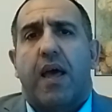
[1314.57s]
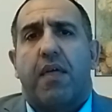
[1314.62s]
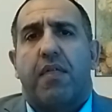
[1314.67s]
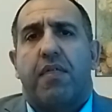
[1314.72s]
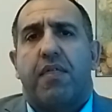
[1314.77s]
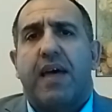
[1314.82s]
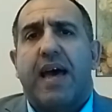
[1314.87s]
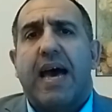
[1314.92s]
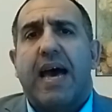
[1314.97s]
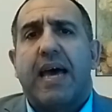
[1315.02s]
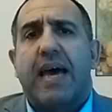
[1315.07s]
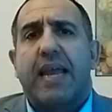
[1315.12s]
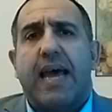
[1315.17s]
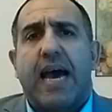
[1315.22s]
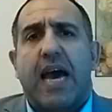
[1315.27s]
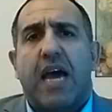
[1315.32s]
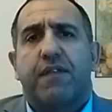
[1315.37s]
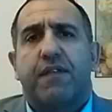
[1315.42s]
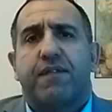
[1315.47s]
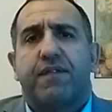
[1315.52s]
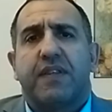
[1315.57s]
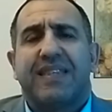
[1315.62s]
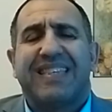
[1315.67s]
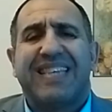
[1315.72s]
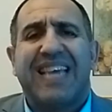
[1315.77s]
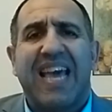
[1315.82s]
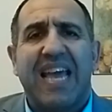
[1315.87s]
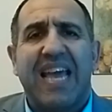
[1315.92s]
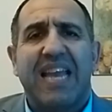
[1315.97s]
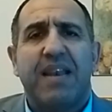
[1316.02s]
that out of
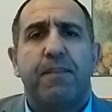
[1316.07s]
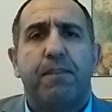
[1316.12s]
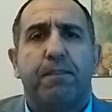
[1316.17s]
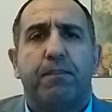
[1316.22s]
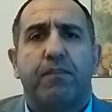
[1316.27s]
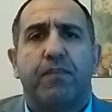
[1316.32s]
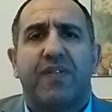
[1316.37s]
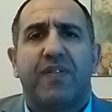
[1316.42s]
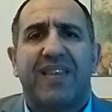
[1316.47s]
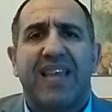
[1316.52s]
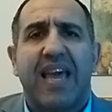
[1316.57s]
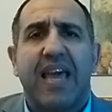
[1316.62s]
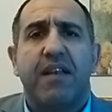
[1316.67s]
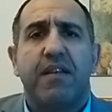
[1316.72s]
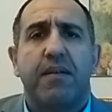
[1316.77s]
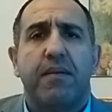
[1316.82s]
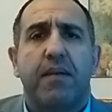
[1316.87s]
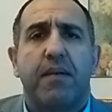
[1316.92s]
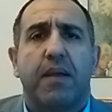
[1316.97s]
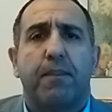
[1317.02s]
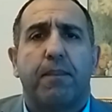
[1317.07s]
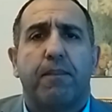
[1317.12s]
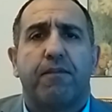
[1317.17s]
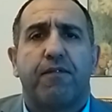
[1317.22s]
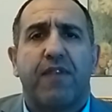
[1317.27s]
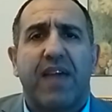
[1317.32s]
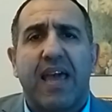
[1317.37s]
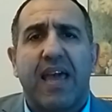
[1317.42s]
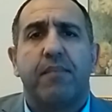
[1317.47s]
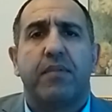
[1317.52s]
10, 10
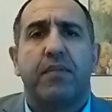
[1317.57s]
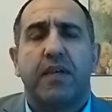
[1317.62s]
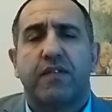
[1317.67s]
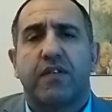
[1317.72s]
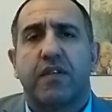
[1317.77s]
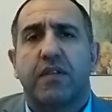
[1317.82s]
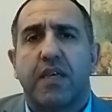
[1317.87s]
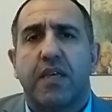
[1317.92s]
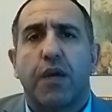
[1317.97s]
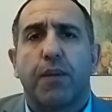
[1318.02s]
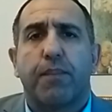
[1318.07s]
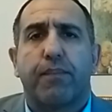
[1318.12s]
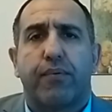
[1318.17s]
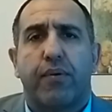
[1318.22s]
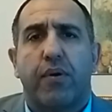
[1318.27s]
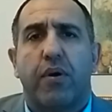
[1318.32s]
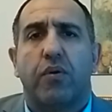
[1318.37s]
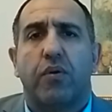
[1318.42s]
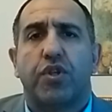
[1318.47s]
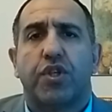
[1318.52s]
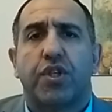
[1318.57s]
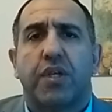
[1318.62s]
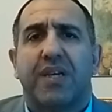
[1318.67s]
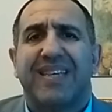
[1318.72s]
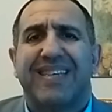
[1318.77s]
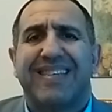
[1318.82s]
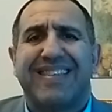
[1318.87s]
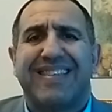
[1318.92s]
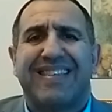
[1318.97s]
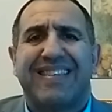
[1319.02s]
families that they approached,
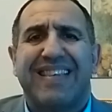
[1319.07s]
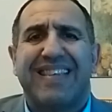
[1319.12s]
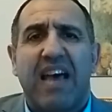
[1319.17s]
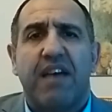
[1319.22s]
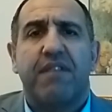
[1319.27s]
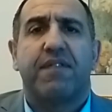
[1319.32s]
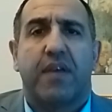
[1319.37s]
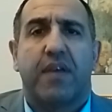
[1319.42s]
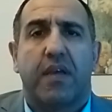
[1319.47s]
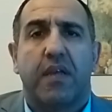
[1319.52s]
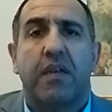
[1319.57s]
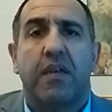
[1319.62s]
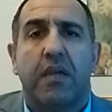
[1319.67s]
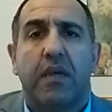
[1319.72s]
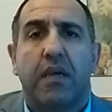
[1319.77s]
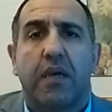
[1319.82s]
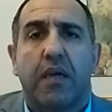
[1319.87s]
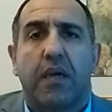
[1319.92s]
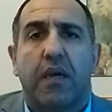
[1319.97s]
seven